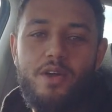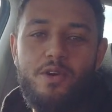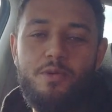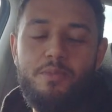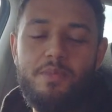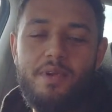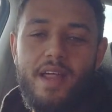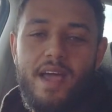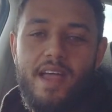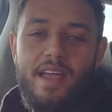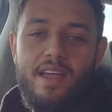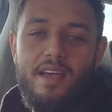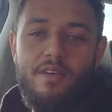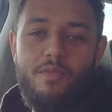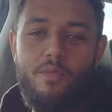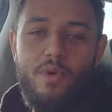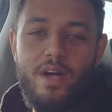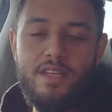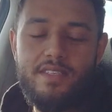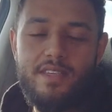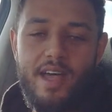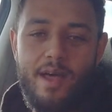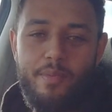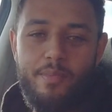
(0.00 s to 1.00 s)
update of
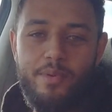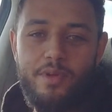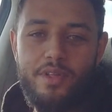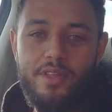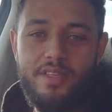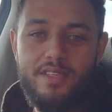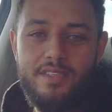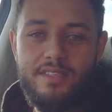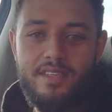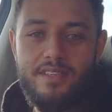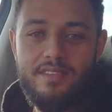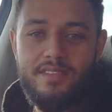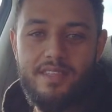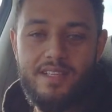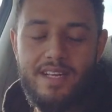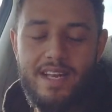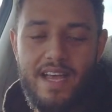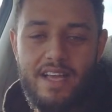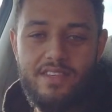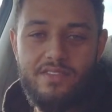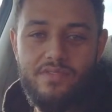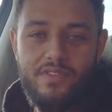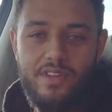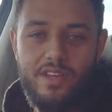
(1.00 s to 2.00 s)
what's happened since the
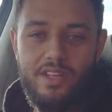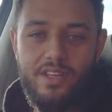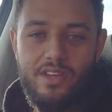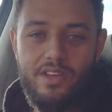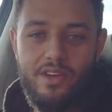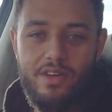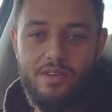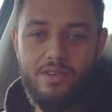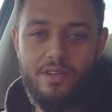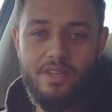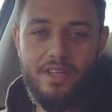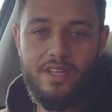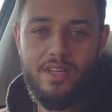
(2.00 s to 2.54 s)
last video,